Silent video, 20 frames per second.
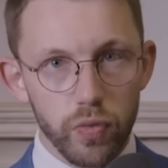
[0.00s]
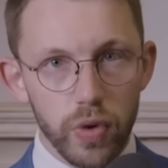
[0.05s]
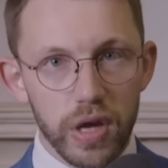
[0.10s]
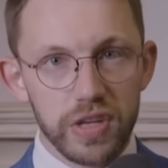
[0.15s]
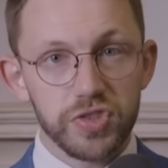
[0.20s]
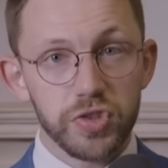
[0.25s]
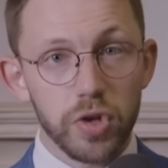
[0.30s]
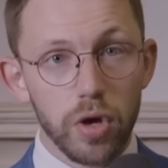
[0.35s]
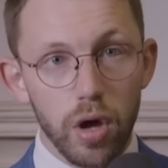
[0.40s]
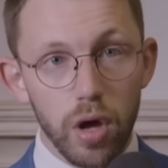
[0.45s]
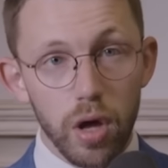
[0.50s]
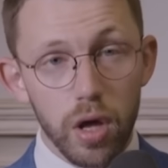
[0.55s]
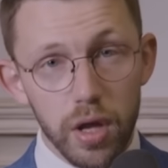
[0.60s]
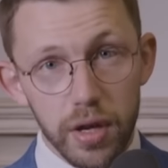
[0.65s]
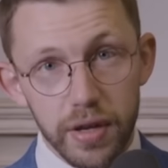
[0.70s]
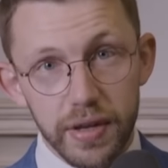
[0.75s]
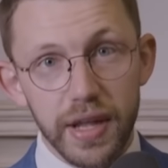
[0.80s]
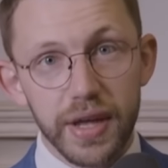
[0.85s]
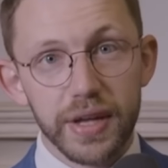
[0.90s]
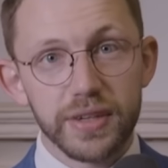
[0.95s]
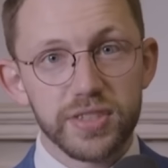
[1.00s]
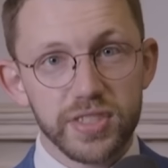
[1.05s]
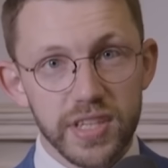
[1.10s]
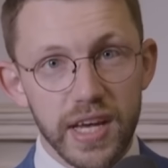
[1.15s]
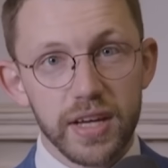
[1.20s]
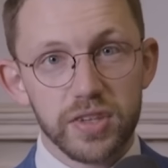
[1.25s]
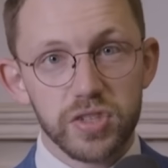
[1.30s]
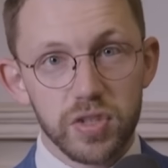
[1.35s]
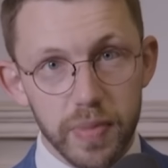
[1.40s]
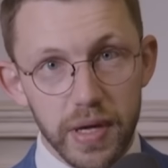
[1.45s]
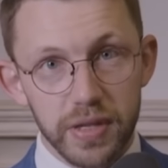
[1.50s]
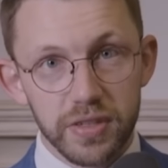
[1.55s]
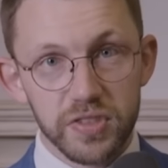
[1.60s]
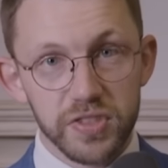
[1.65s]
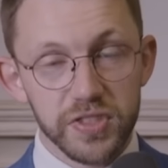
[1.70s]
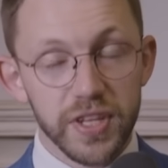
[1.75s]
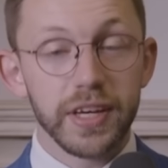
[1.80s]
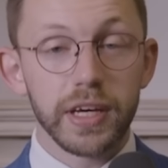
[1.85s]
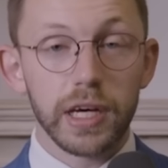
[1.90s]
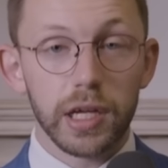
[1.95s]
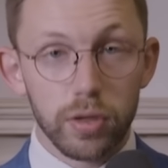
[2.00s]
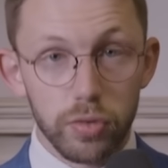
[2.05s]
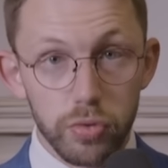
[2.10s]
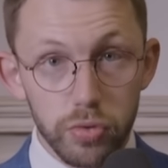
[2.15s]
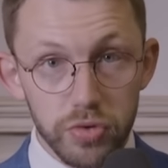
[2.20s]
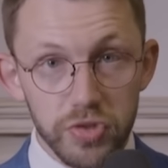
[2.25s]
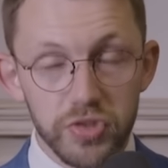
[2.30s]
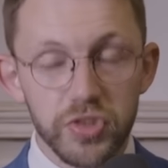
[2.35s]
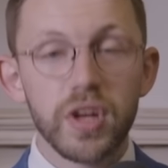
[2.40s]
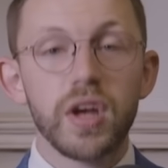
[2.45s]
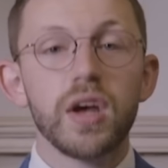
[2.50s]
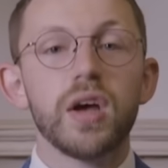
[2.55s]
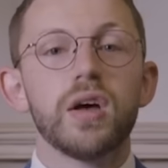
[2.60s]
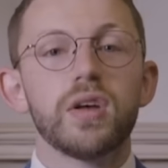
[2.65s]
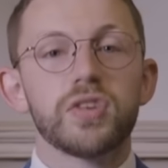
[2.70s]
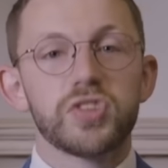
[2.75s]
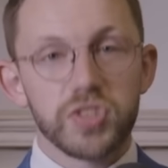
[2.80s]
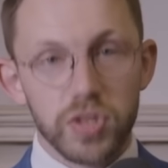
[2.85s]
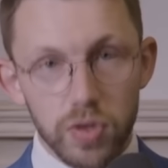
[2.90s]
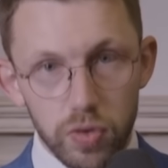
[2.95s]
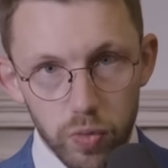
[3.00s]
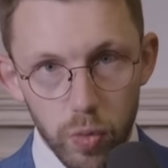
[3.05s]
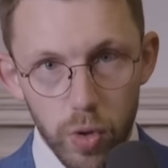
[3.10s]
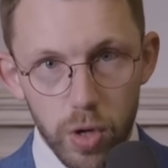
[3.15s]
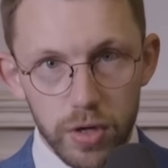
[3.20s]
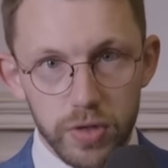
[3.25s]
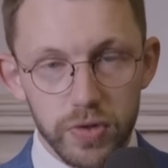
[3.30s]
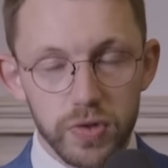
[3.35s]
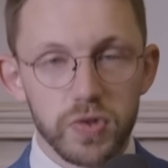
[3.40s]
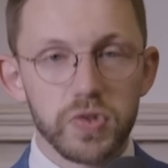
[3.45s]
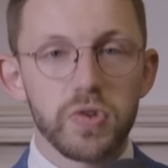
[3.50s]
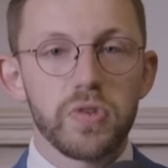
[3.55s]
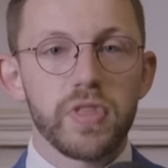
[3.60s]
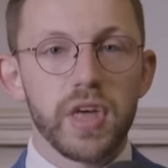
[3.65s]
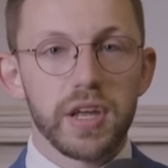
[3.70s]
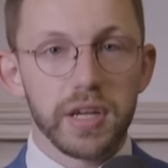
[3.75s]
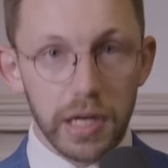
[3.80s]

The rest are net tax dependents, and that includes skilled workers.